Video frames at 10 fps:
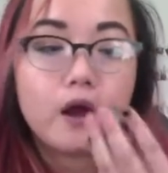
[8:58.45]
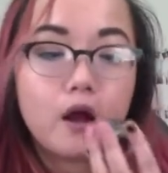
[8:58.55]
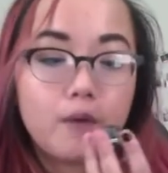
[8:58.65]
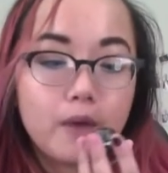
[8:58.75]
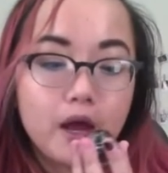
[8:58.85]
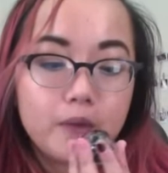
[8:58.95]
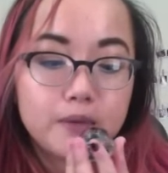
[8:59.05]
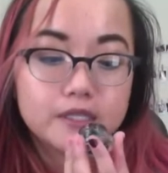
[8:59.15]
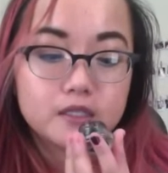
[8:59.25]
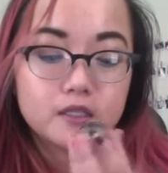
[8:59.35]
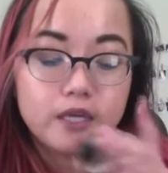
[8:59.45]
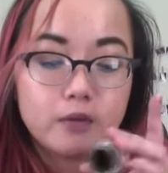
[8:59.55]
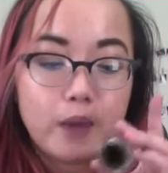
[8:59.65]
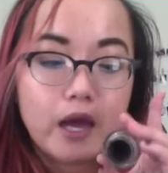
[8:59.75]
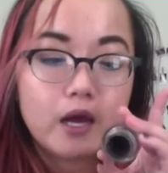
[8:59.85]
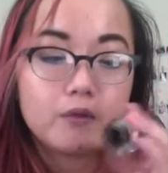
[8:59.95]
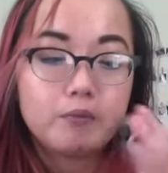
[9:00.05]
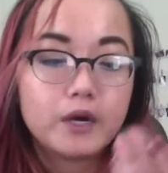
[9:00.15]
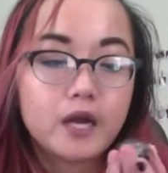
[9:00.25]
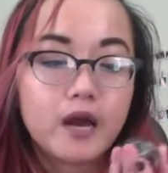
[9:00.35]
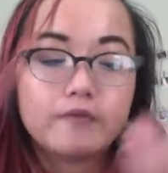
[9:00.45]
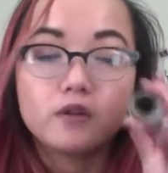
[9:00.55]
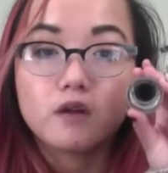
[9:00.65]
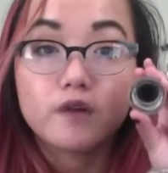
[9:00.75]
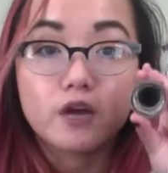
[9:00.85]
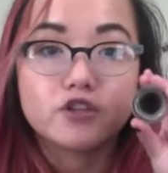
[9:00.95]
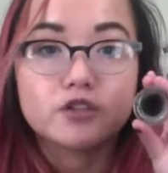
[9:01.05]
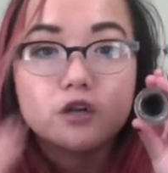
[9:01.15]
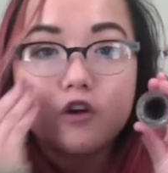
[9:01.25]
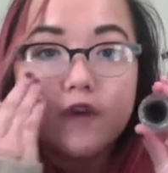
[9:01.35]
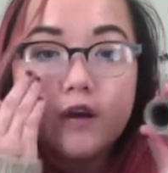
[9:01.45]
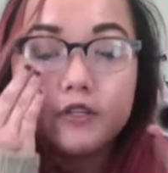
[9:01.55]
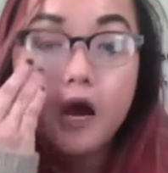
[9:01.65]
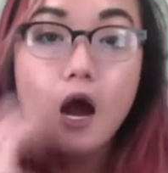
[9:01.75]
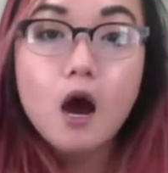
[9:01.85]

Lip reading: I basically hit pan, but I have a lot of the edges to go around,